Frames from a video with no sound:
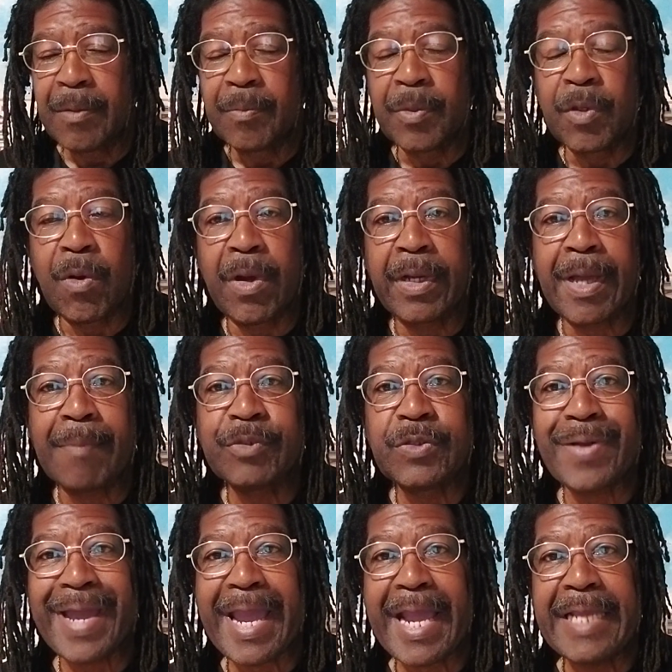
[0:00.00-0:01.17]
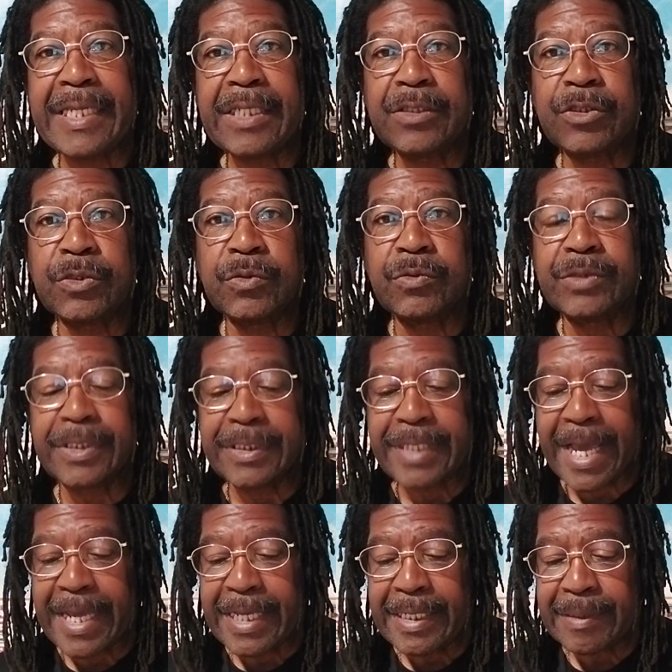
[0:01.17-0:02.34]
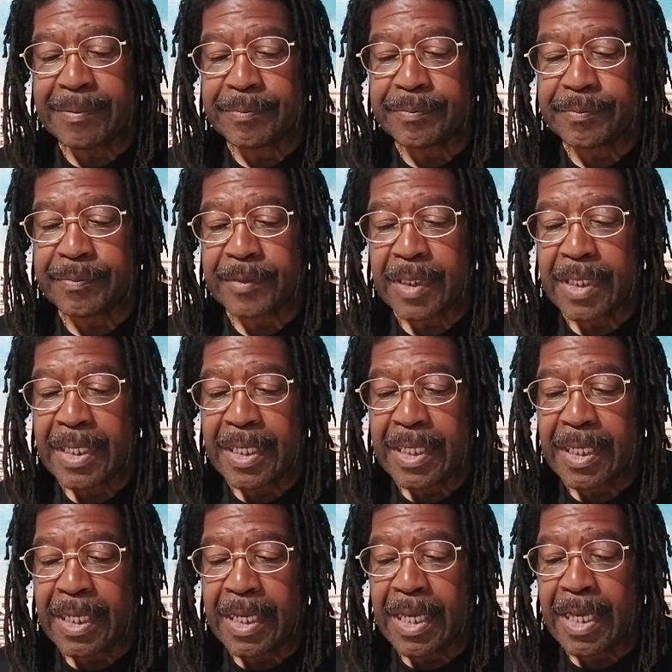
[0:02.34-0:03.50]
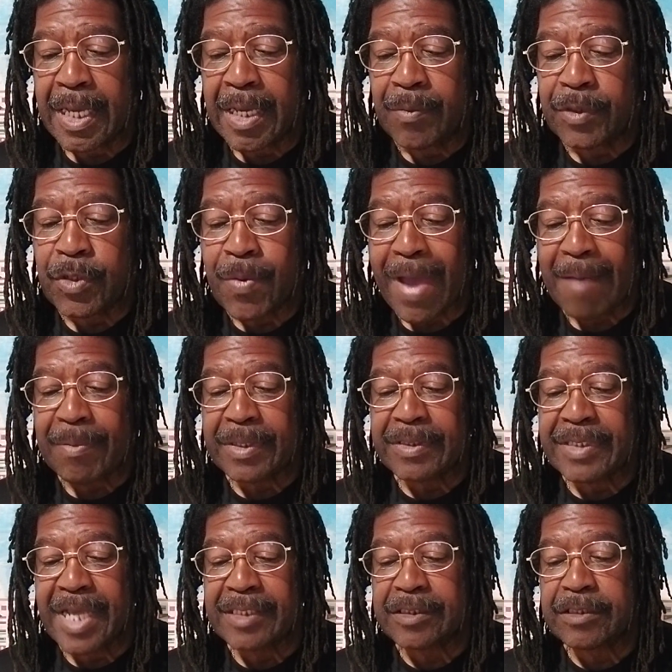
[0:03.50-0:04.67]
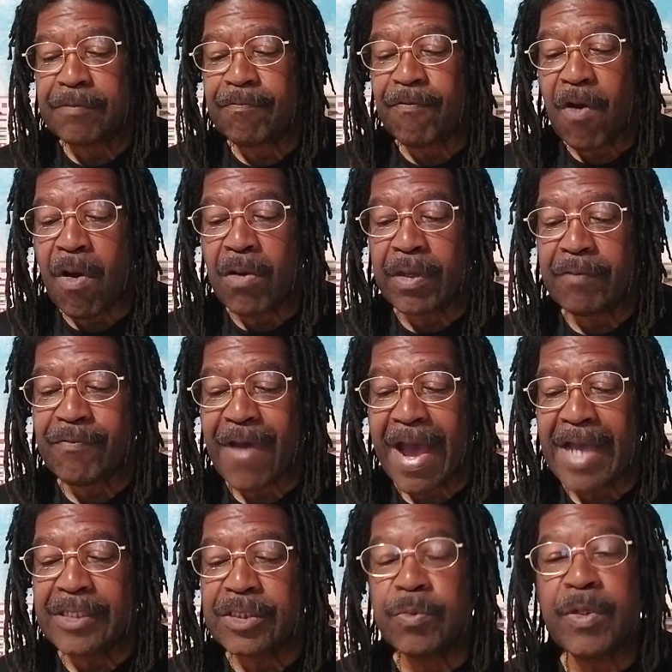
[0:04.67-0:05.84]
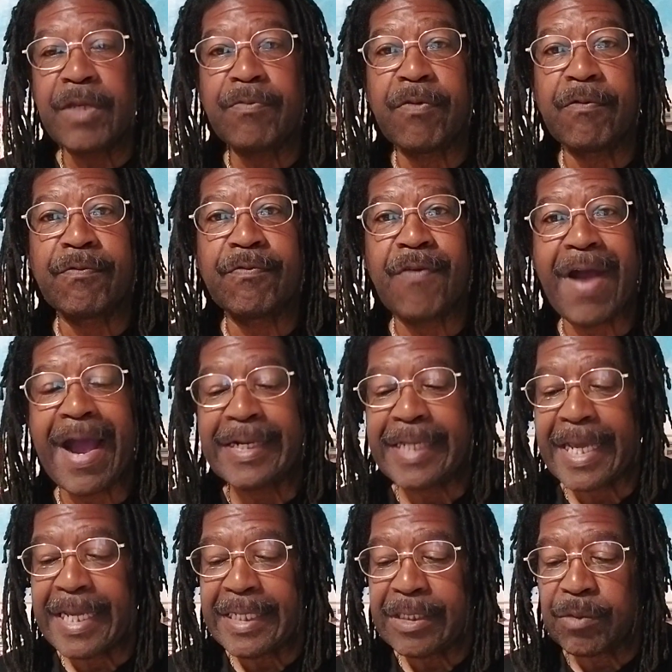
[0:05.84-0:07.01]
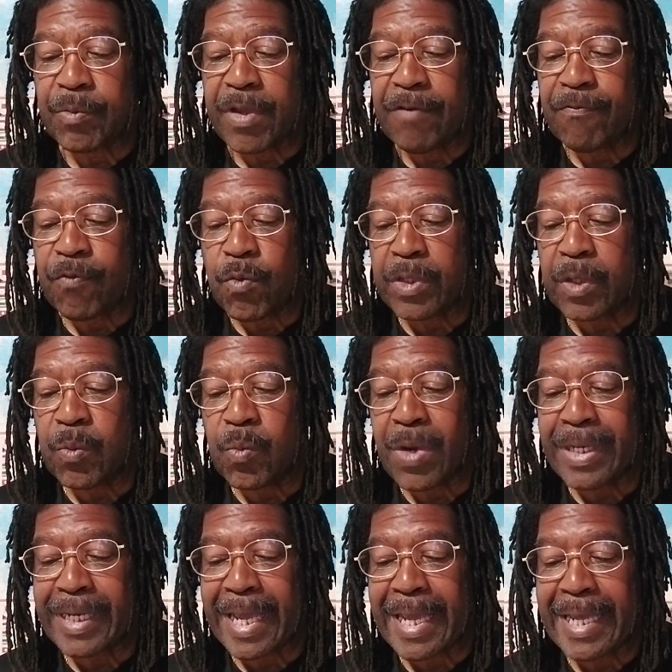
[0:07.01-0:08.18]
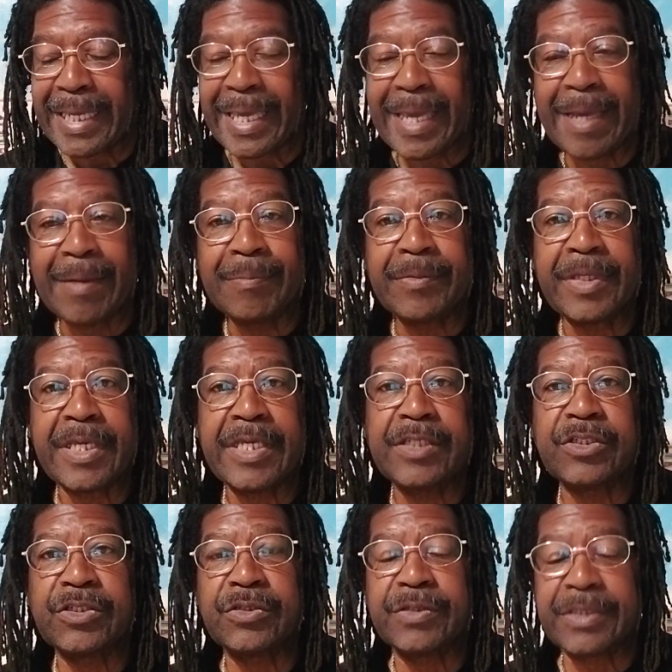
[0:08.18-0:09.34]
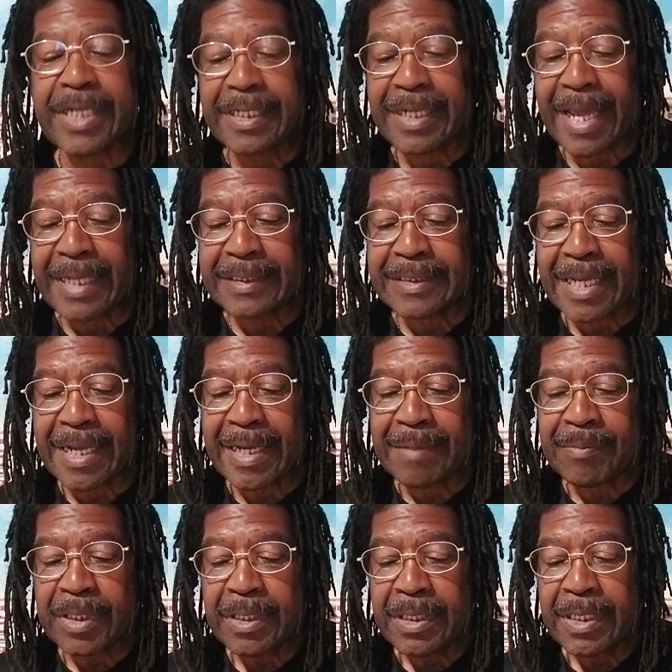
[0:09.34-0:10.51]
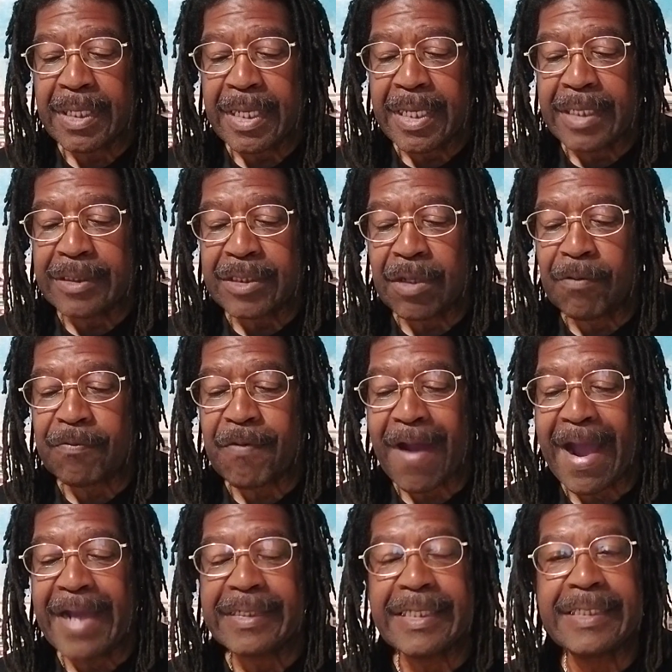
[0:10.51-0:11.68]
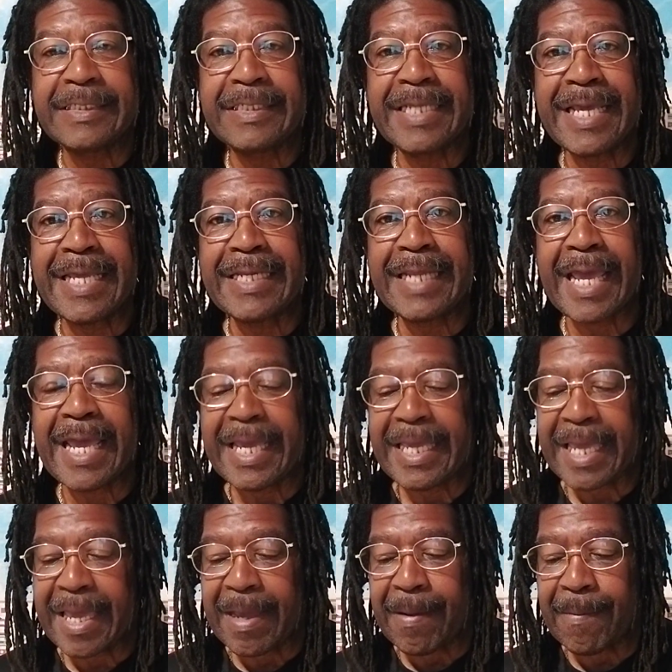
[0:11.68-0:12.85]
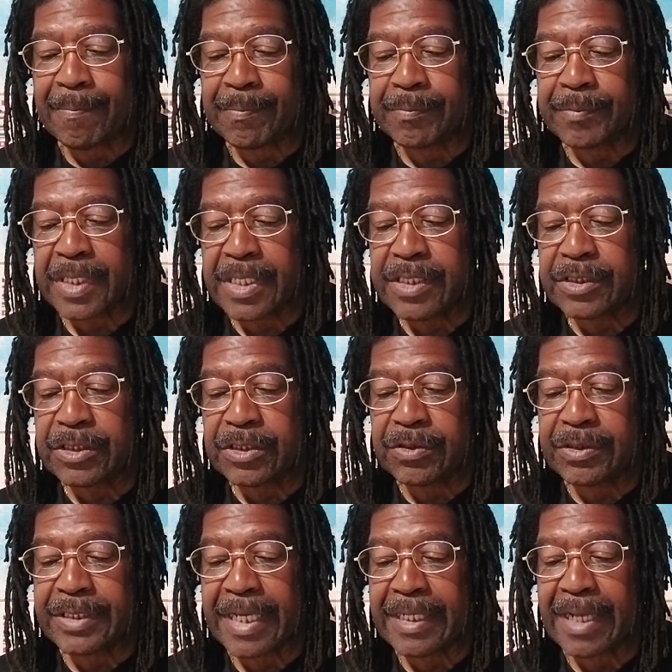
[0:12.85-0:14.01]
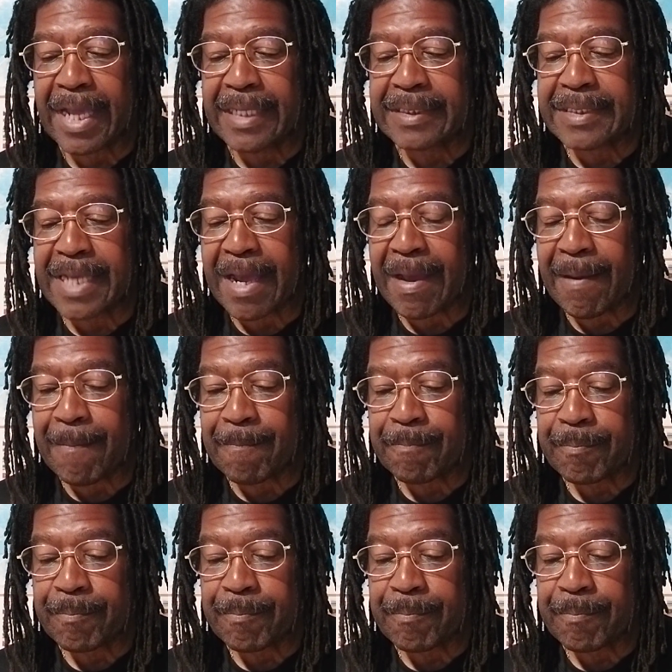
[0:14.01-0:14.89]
We're going up to 82 today. We do have a dense fog advisory from Friday, 3:41 a.m. Eastern Daylight Time until Friday, 10 a.m. Eastern Daylight Time.